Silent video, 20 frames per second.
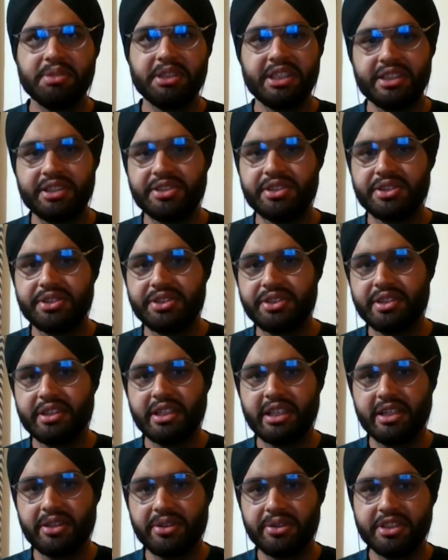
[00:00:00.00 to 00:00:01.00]
data structures
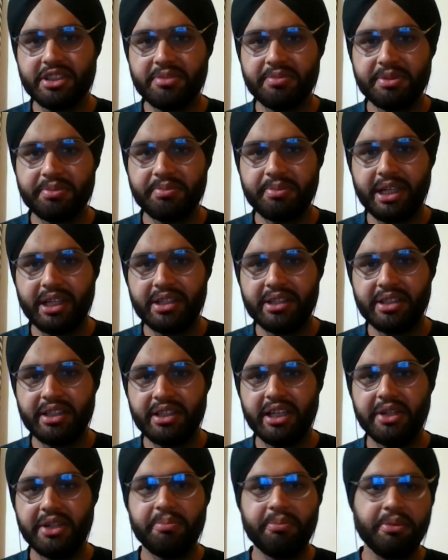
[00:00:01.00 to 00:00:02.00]
and algorithms part.
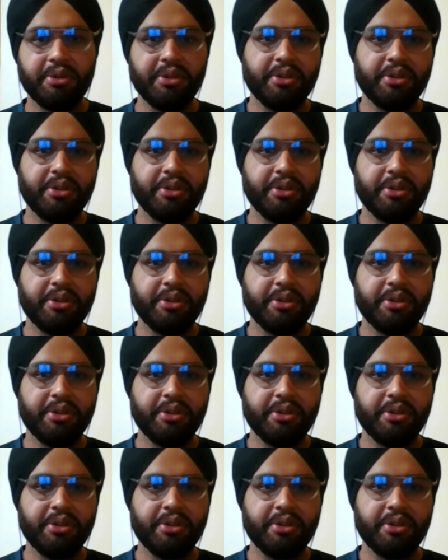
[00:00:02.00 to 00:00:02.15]
I